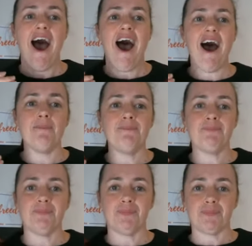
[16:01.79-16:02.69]
But
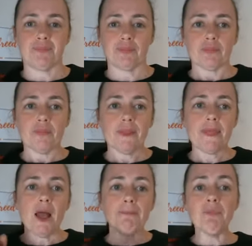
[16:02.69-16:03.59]

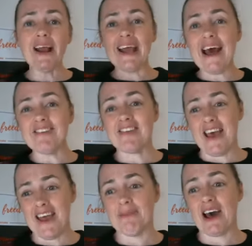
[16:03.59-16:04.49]
what I can
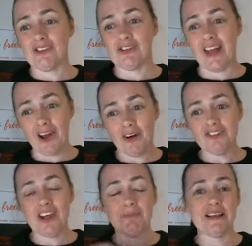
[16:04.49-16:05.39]
say about doing that
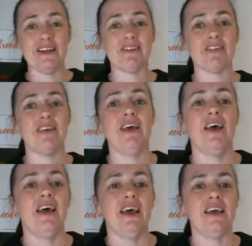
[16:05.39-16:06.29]
content blitz
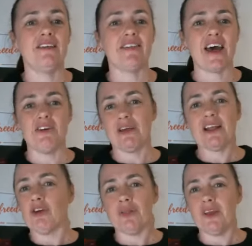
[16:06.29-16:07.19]
is that I
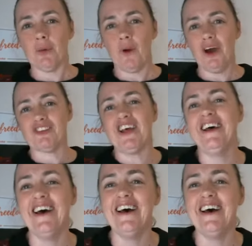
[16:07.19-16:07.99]
really don't think it worked.